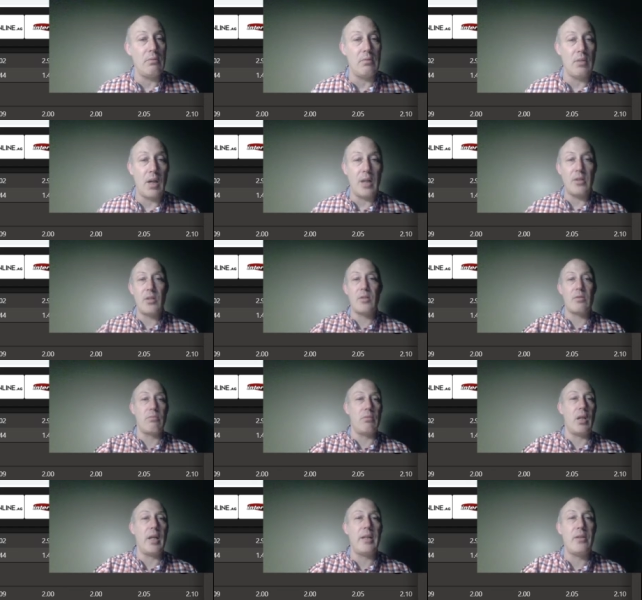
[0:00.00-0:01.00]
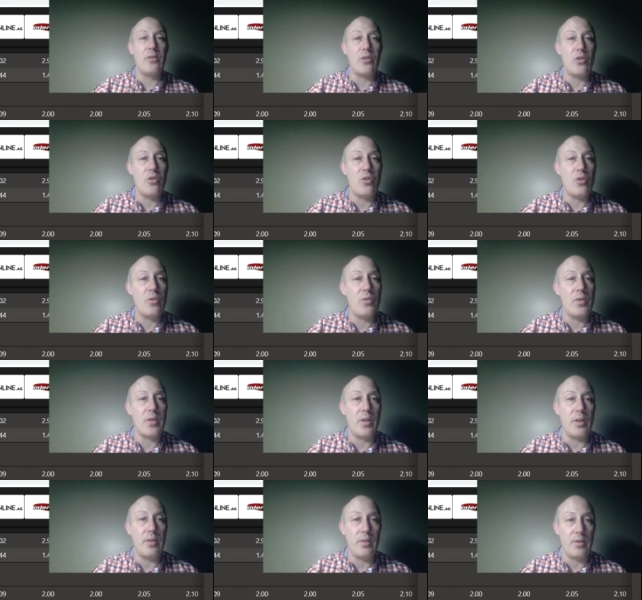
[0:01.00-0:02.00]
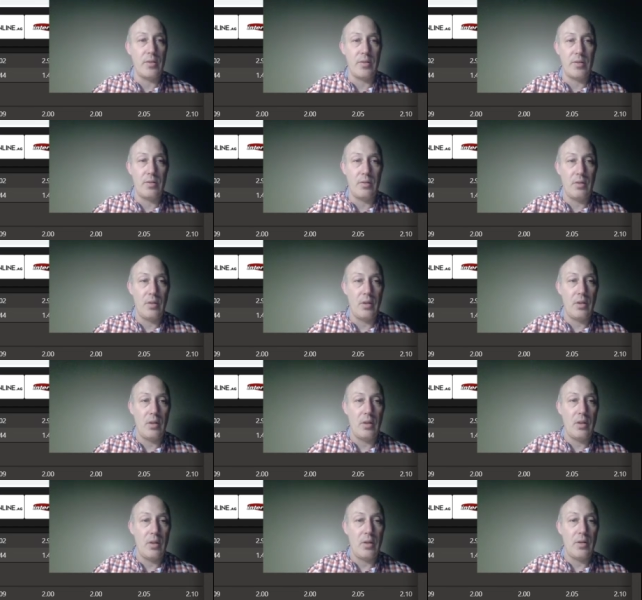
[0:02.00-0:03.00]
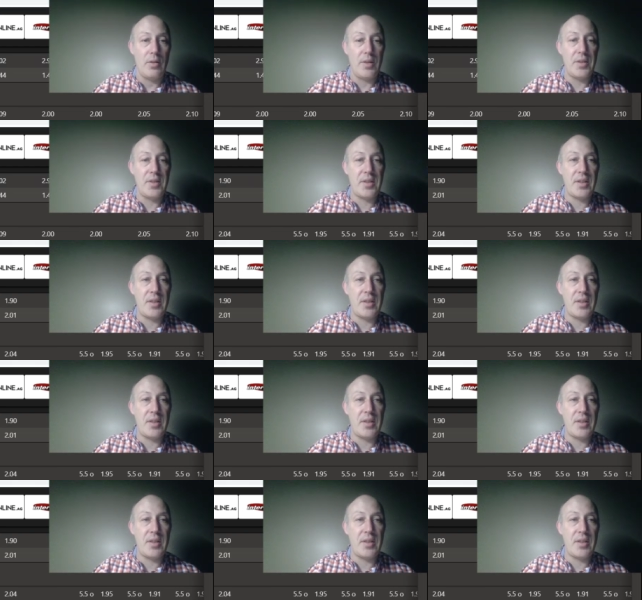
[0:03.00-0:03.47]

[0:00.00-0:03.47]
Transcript: I just like the juice on this.